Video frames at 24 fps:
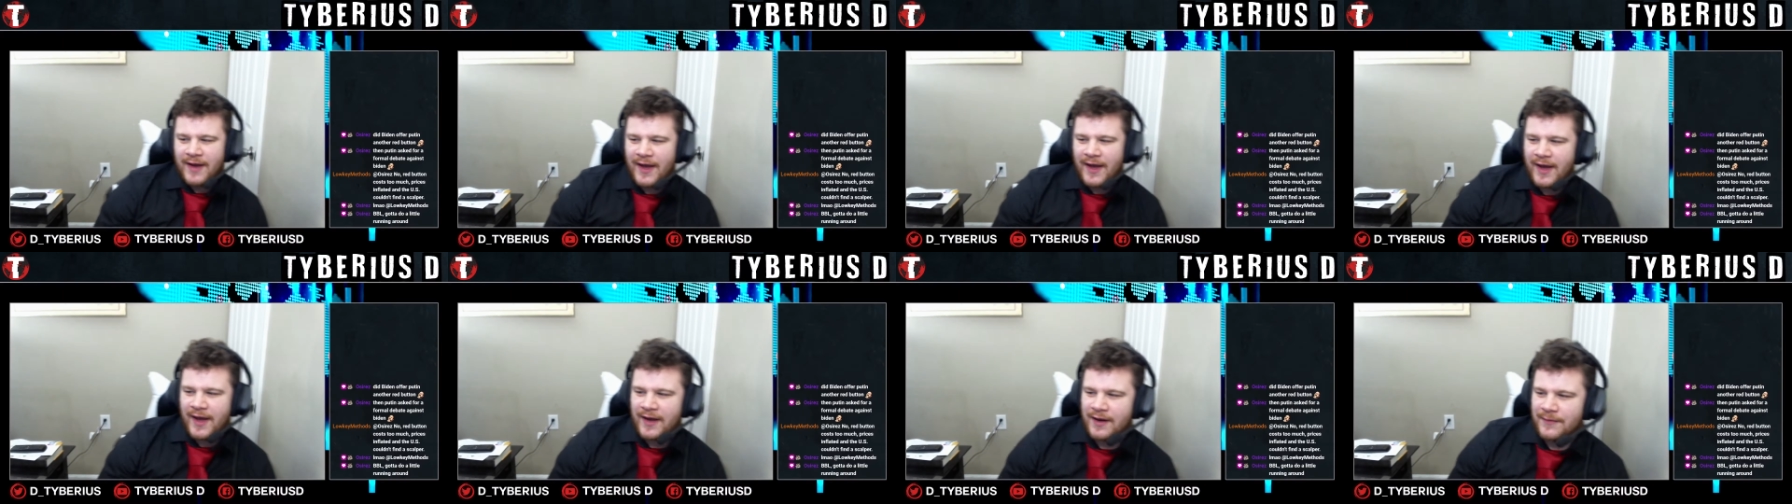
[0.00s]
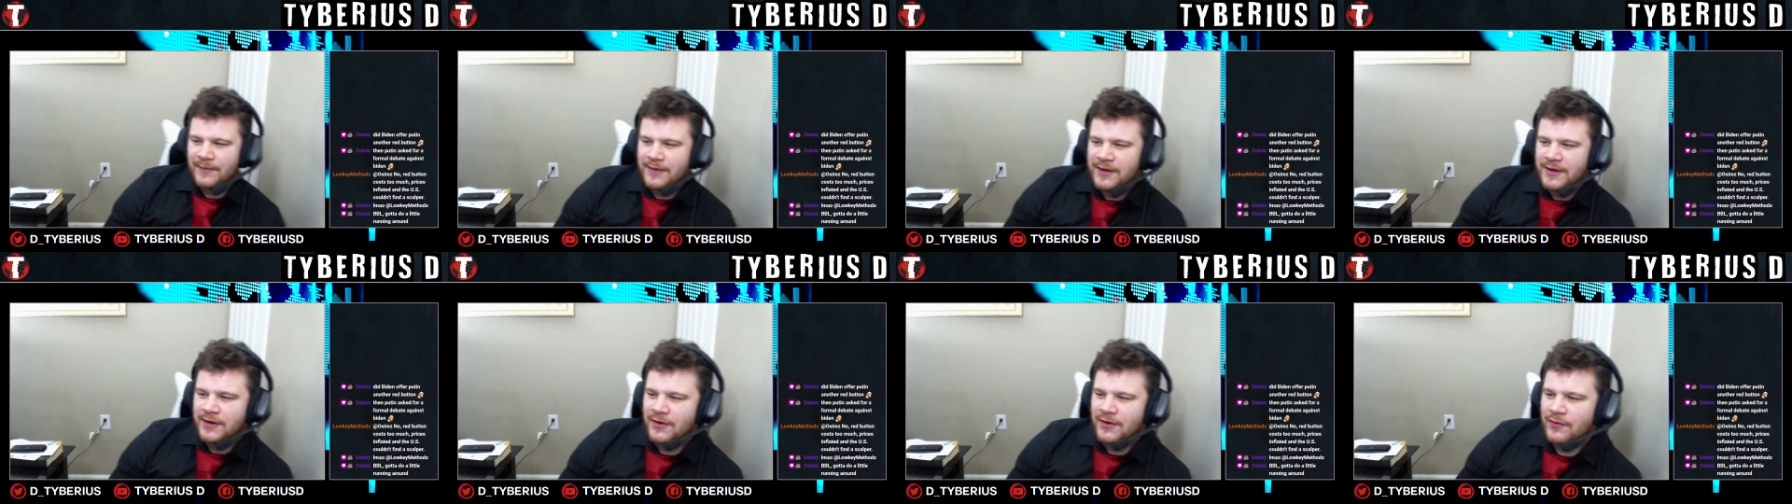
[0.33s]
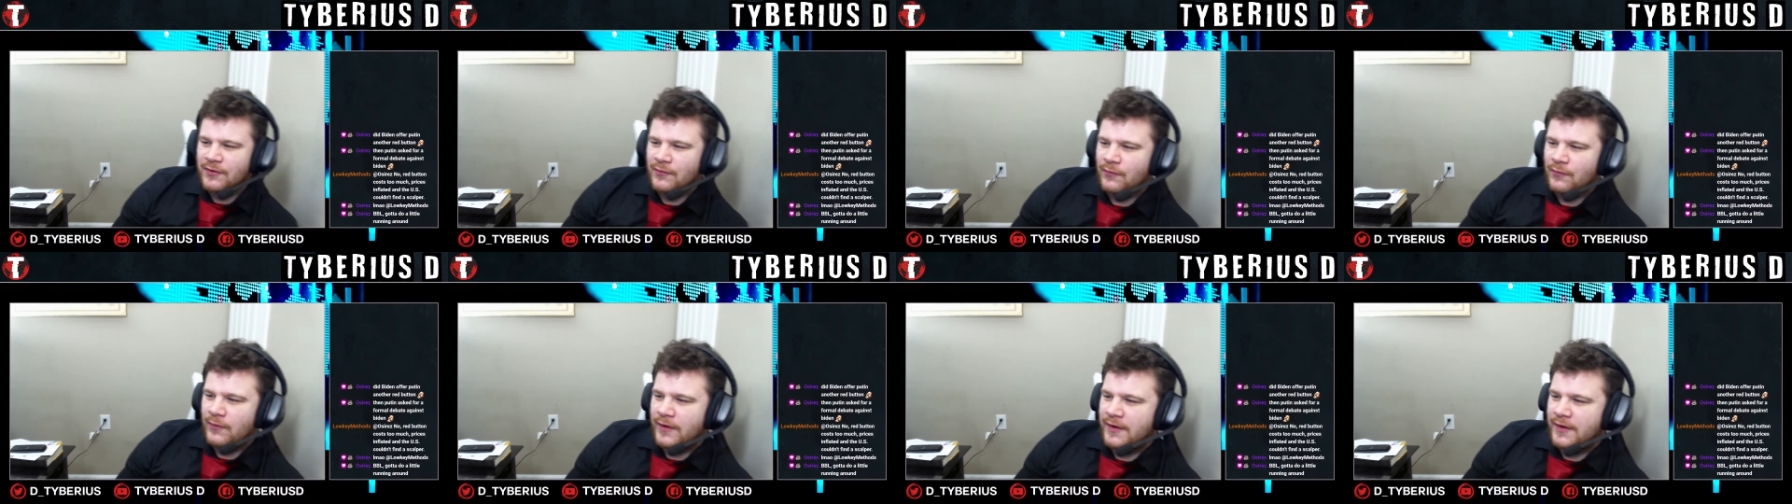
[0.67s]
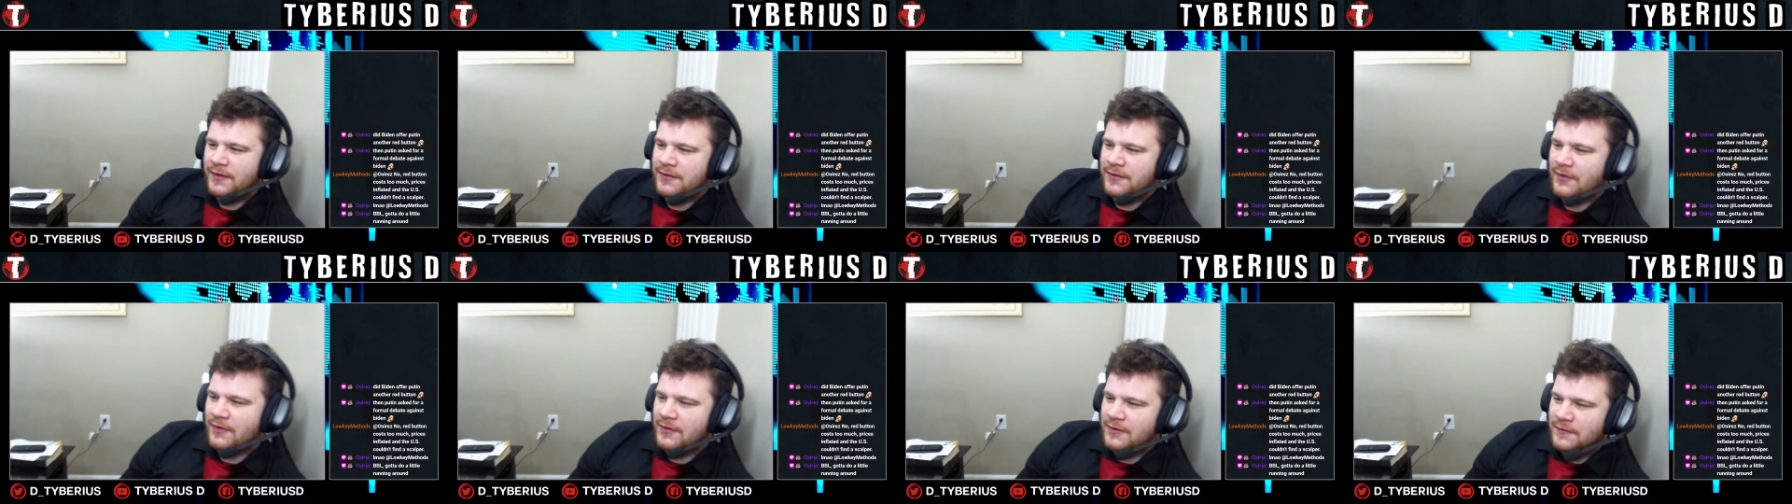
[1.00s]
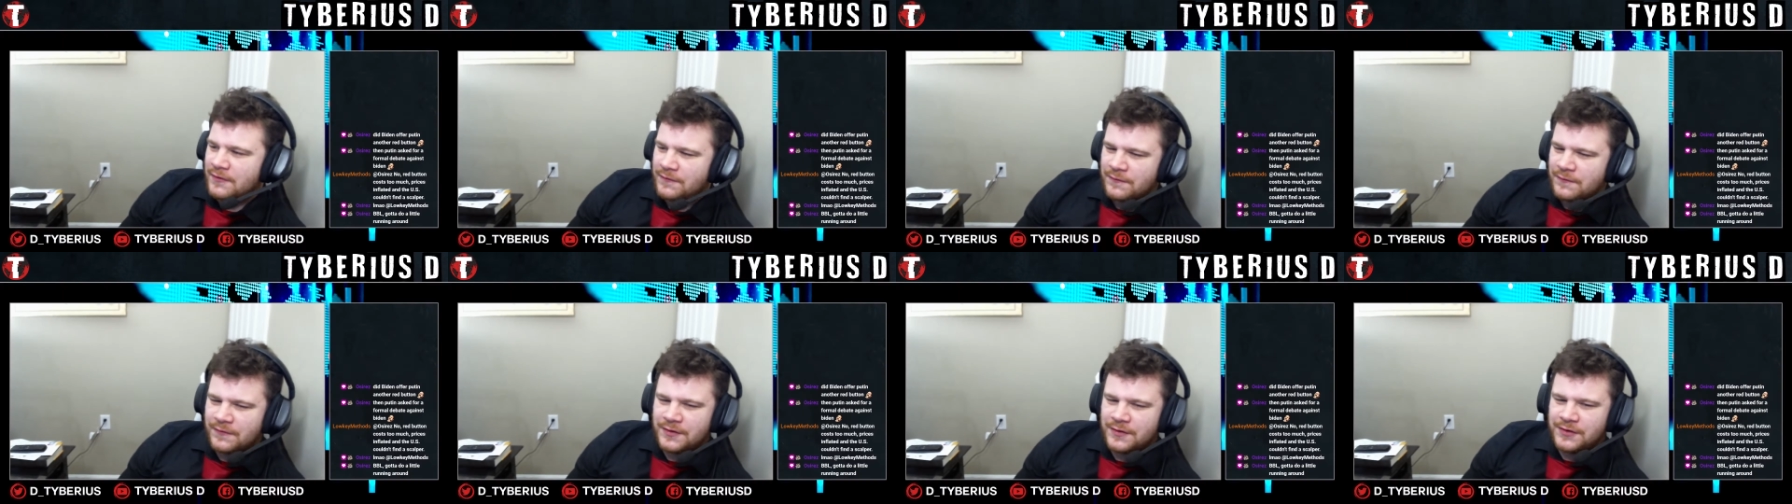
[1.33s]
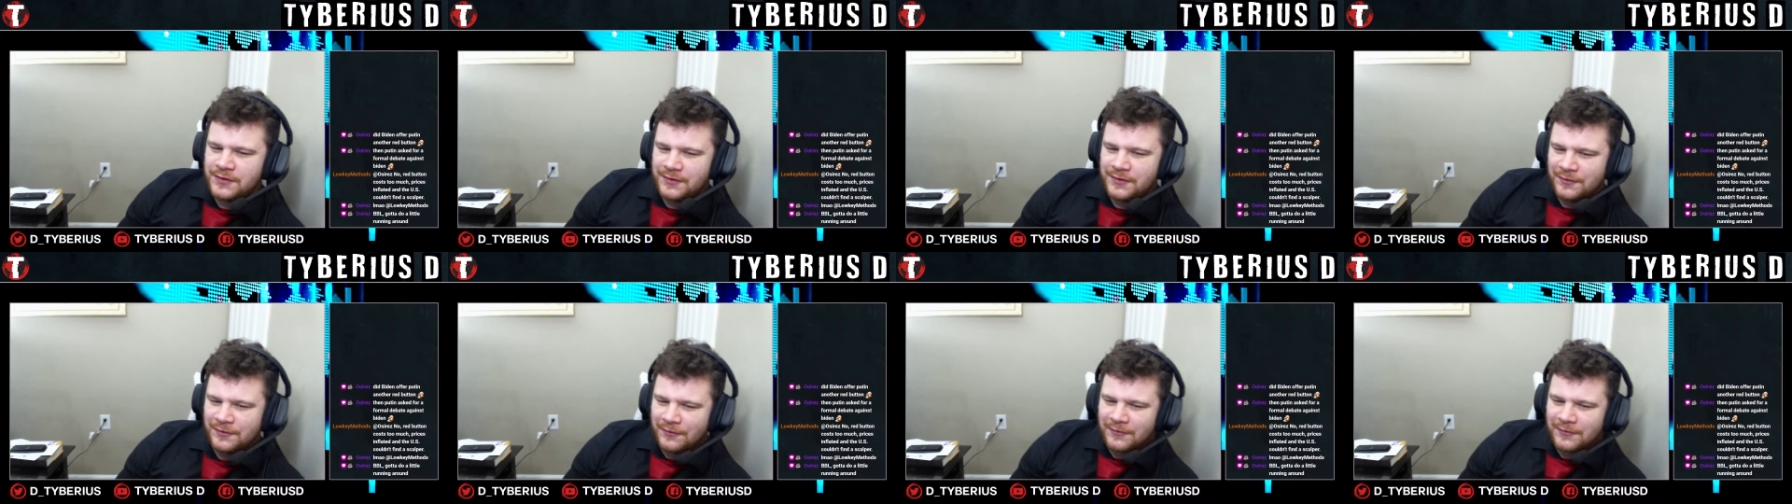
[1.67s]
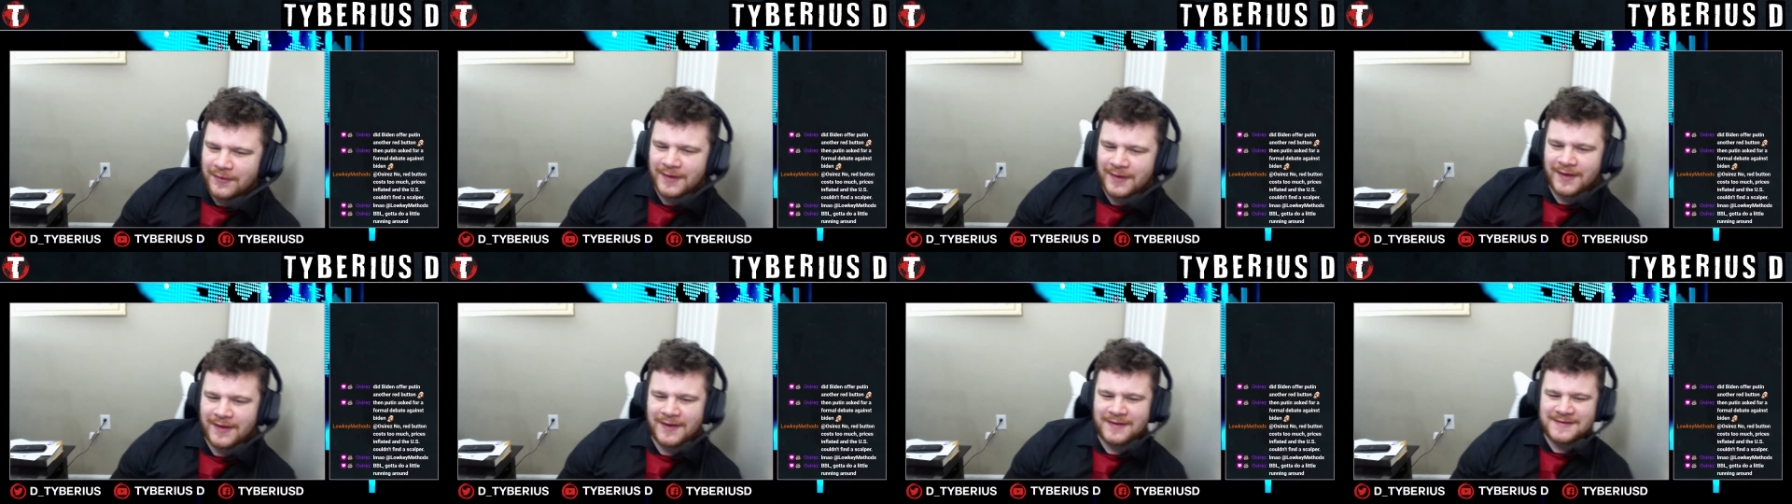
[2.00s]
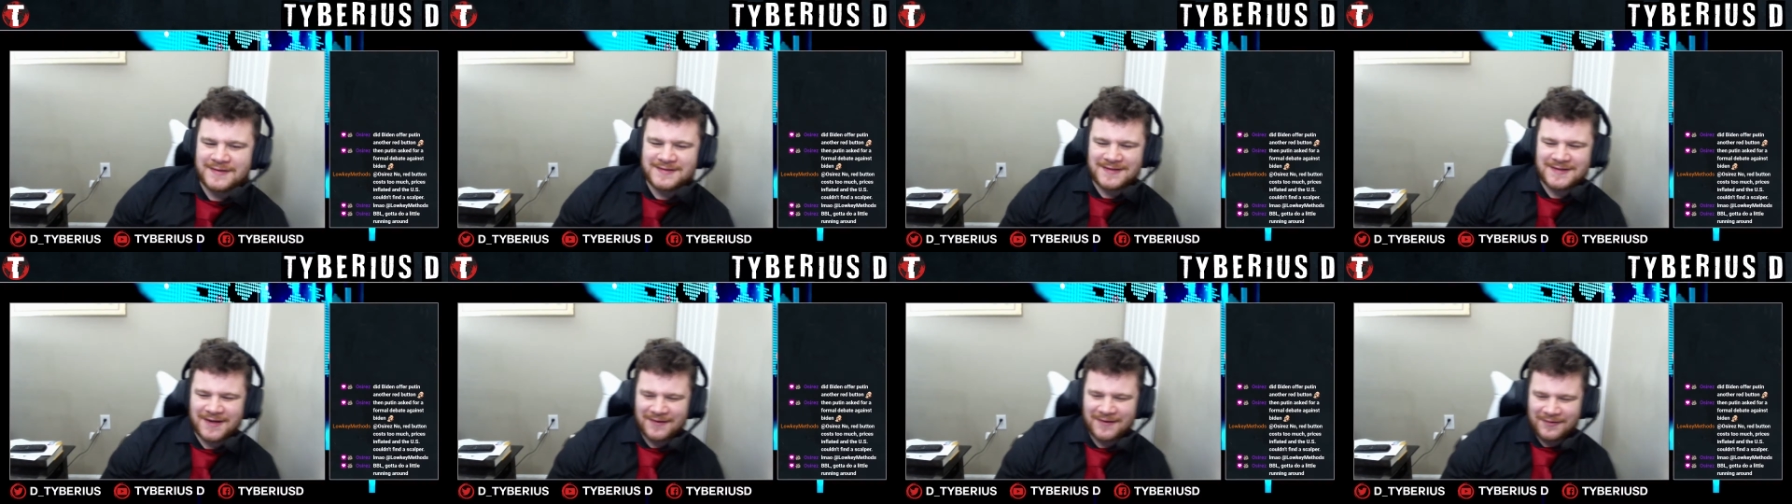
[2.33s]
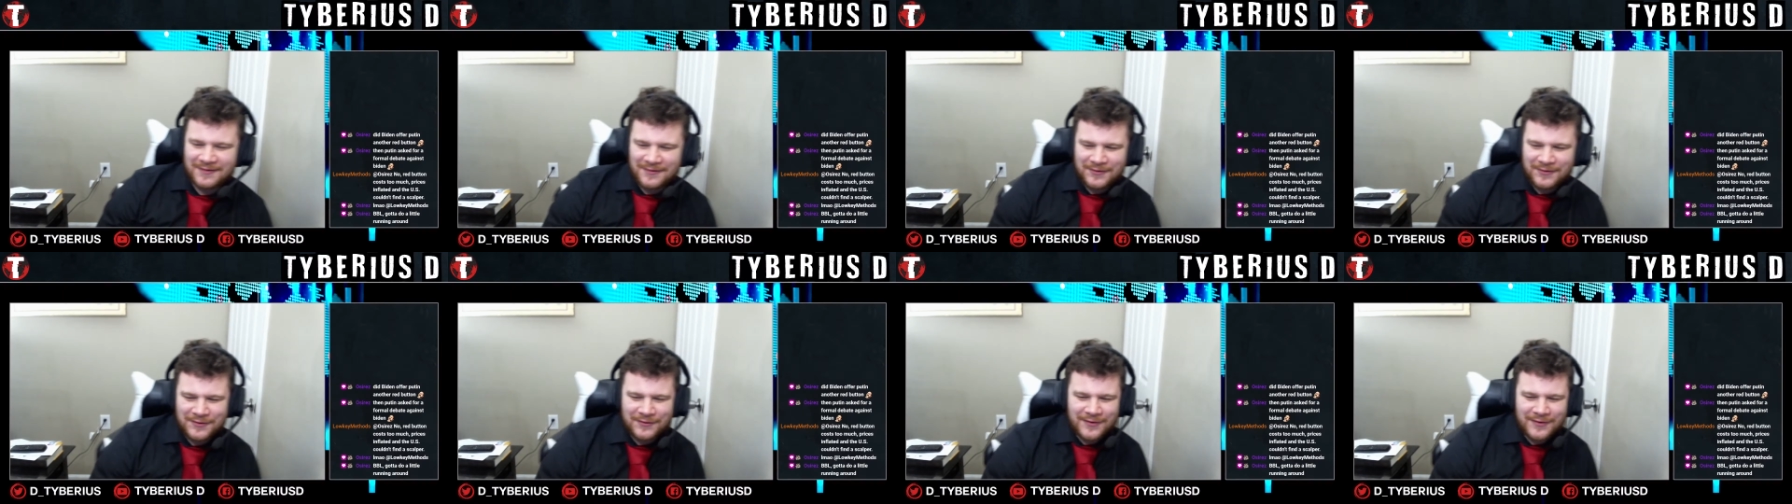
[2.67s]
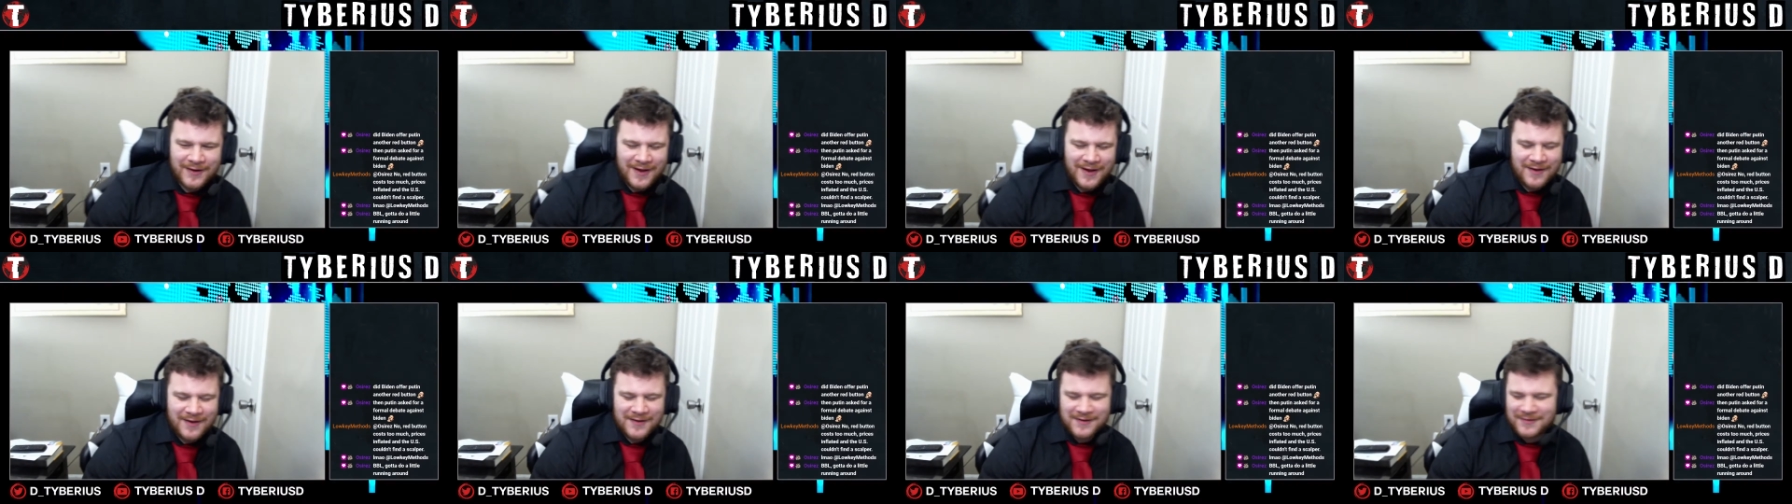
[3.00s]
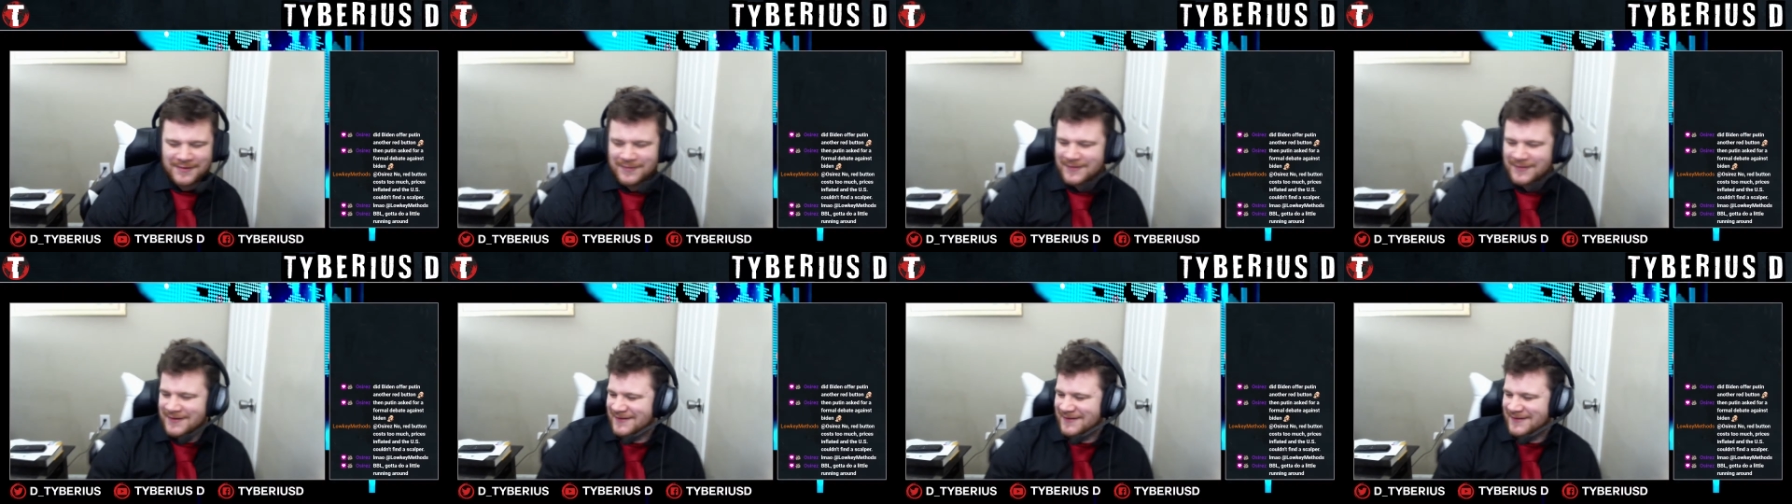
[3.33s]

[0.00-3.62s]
and I'm here with our good friend Yori. Say hello, Yori. How you doing?